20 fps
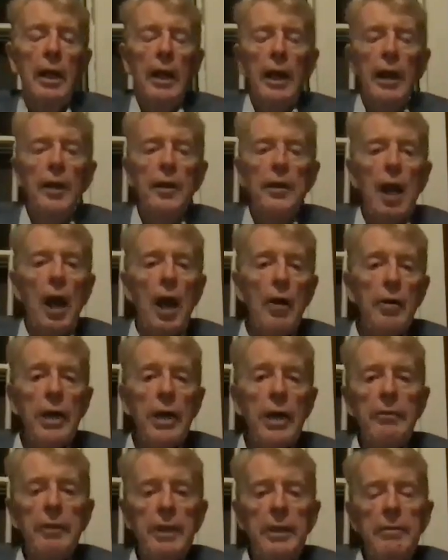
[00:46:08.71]
And our
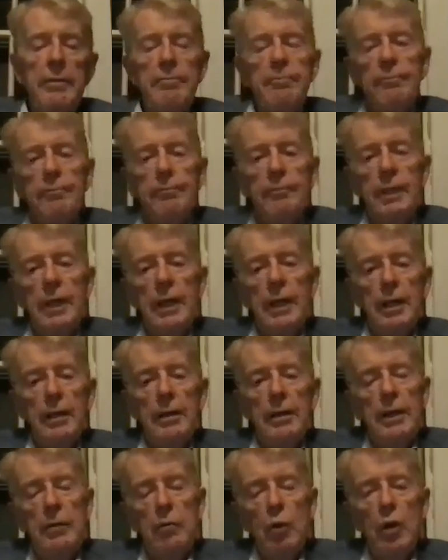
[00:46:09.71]
Navy
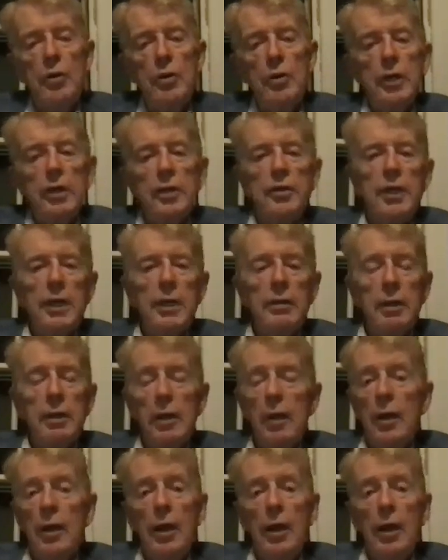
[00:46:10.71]
in Washington said,